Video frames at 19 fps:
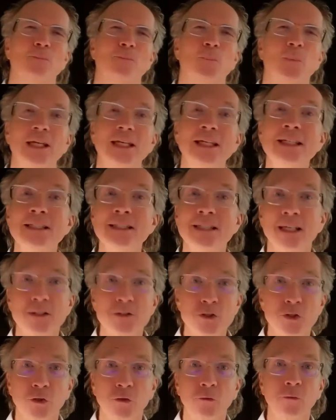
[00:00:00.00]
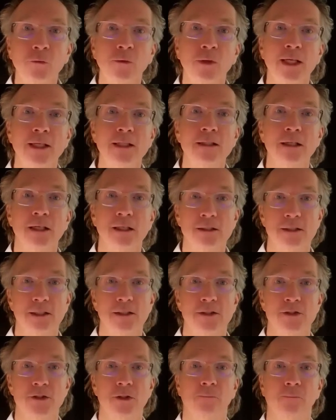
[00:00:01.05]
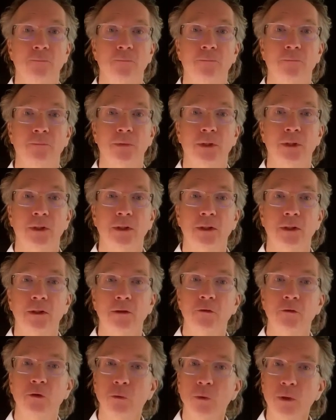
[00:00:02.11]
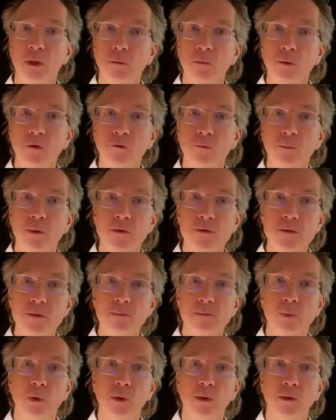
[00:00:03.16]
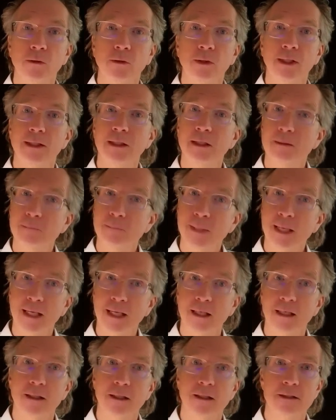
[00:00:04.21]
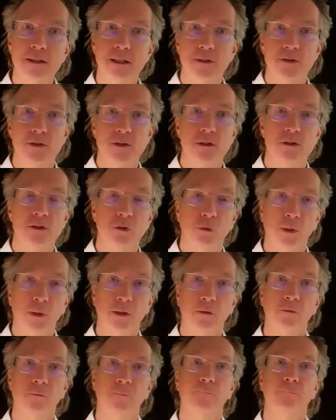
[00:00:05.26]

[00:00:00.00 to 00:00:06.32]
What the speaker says: Intention and attention. Knowing what's most important and then paying attention to it.